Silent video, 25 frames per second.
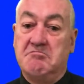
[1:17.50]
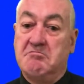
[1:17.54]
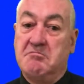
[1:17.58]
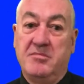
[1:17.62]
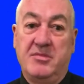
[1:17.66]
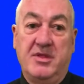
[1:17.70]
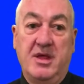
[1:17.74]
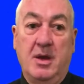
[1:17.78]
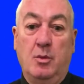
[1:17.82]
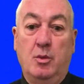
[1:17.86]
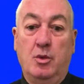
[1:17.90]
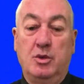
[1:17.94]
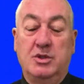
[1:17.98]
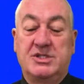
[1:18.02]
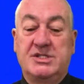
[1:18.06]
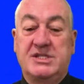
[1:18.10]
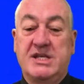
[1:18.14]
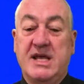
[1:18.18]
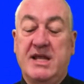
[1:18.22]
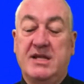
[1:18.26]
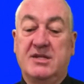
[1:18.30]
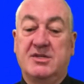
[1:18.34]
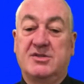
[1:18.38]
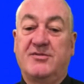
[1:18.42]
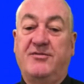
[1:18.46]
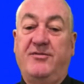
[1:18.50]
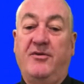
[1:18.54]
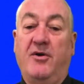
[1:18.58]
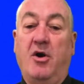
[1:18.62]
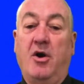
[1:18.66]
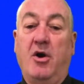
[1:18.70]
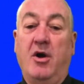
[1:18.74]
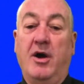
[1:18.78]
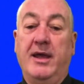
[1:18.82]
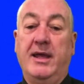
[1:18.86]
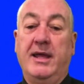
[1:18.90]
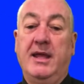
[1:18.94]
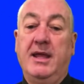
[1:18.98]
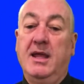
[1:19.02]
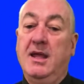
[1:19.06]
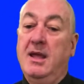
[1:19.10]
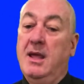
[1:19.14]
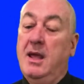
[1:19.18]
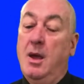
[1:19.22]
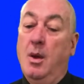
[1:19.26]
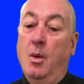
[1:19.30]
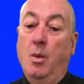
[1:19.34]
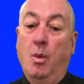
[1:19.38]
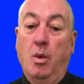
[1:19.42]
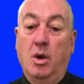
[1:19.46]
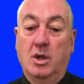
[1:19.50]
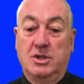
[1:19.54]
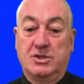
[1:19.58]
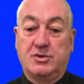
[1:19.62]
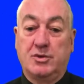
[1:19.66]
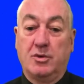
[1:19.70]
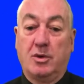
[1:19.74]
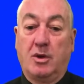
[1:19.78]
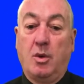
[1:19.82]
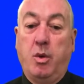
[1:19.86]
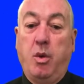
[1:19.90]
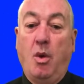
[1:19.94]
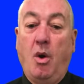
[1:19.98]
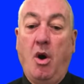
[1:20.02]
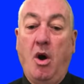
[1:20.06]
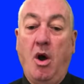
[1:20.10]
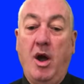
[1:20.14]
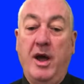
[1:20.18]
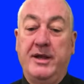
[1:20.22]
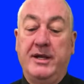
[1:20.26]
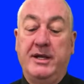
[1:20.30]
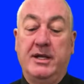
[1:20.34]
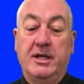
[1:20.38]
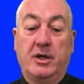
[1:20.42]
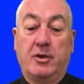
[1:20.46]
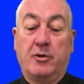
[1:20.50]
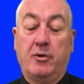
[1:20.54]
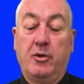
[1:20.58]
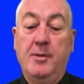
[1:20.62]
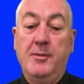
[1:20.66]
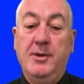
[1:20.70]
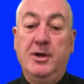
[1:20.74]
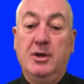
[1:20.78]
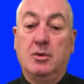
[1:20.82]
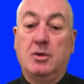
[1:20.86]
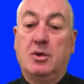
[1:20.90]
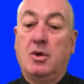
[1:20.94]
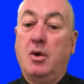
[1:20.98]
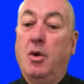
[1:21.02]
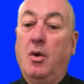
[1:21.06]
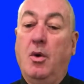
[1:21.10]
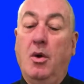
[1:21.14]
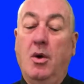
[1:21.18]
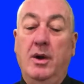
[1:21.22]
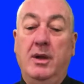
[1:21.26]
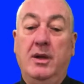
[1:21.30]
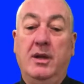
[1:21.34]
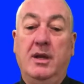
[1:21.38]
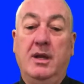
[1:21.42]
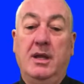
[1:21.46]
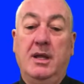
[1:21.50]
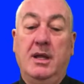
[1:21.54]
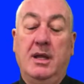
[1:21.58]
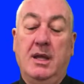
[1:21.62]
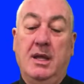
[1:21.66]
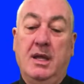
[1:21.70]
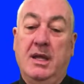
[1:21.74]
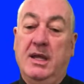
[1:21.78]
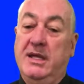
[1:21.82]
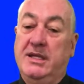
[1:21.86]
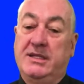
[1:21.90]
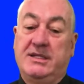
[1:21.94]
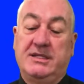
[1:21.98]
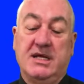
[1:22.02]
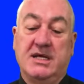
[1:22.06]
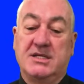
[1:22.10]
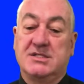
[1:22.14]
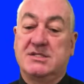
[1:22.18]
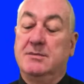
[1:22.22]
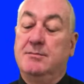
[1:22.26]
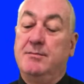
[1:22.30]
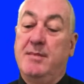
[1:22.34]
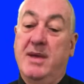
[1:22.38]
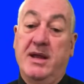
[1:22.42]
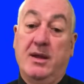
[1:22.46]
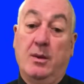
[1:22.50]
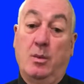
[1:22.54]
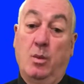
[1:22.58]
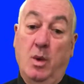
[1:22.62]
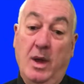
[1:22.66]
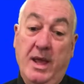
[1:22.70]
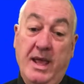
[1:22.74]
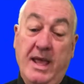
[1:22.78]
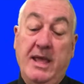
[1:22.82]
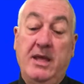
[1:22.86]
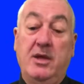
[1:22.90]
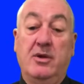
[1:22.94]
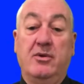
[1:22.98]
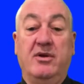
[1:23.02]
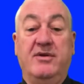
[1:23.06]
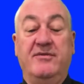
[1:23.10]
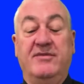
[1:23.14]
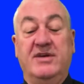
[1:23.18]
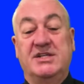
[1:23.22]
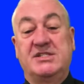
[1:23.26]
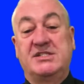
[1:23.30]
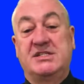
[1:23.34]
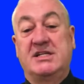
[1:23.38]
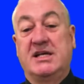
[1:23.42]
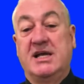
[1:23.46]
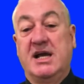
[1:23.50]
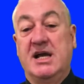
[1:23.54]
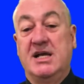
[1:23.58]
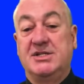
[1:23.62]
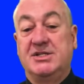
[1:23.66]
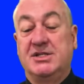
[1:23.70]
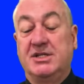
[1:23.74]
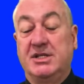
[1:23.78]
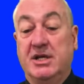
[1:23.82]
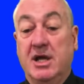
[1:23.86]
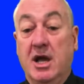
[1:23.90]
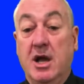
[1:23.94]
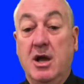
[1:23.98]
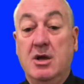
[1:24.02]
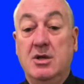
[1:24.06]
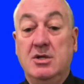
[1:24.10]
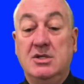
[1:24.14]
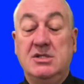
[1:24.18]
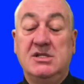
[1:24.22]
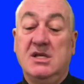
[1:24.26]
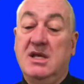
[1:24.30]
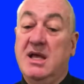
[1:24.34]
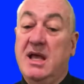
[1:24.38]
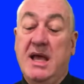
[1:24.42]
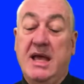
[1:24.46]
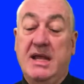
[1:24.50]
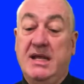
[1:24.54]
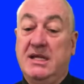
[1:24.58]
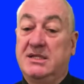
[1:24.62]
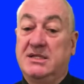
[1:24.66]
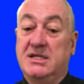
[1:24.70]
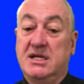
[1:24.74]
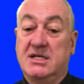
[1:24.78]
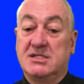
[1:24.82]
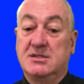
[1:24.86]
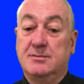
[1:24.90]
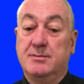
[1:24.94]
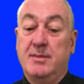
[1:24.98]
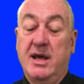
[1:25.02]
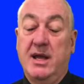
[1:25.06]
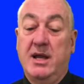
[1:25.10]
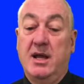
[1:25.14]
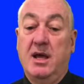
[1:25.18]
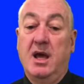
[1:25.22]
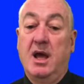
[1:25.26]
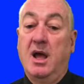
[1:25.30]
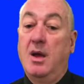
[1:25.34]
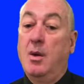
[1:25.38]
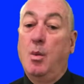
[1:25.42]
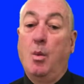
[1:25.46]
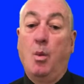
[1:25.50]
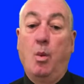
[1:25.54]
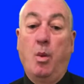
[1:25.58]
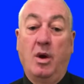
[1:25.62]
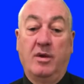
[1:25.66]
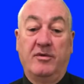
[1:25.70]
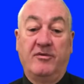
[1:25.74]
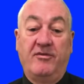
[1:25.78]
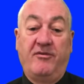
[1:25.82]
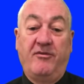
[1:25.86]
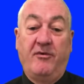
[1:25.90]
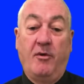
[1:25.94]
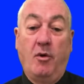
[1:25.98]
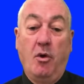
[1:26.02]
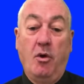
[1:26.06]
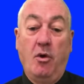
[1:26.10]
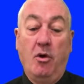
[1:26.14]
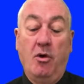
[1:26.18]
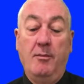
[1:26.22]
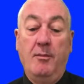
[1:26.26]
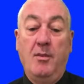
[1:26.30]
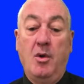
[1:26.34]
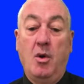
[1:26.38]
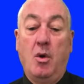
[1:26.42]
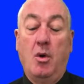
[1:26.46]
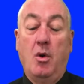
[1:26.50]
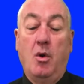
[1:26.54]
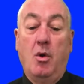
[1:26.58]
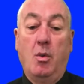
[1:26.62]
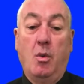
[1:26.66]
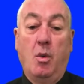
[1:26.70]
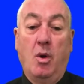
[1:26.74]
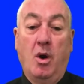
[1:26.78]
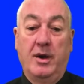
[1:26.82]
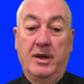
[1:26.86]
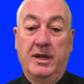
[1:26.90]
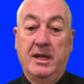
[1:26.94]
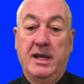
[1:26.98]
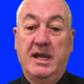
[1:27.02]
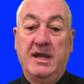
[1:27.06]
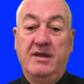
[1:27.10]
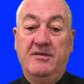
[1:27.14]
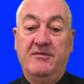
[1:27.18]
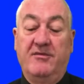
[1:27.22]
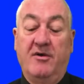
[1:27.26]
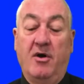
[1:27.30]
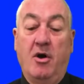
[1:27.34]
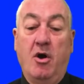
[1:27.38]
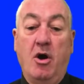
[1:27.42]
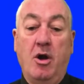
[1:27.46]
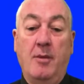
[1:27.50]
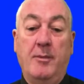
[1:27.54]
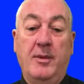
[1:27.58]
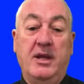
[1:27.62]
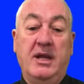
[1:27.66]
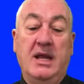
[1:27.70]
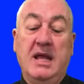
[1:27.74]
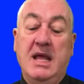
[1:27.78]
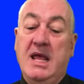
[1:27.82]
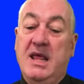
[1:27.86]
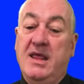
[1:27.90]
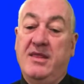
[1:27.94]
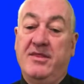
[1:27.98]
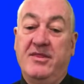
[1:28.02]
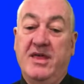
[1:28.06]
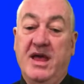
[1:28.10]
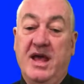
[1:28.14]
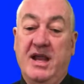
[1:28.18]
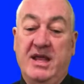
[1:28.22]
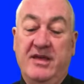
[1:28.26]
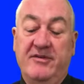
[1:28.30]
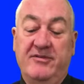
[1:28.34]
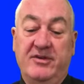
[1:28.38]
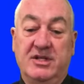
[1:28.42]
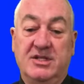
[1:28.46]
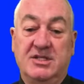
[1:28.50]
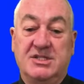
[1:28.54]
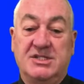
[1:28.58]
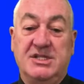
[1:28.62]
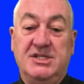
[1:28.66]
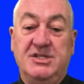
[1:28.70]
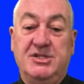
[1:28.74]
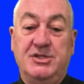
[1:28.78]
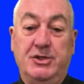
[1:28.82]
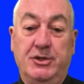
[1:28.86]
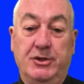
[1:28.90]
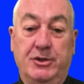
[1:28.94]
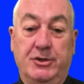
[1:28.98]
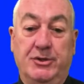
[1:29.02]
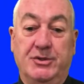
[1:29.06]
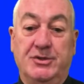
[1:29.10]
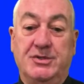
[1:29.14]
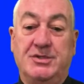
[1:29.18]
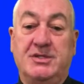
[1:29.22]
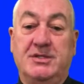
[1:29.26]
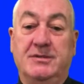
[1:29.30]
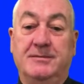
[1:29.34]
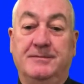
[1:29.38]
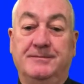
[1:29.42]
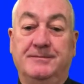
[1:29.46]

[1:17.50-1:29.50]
that would satisfy what's required in a criminal court, it doesn't matter where your investigation goes, and it doesn't matter what forum or what environment that evidence is used.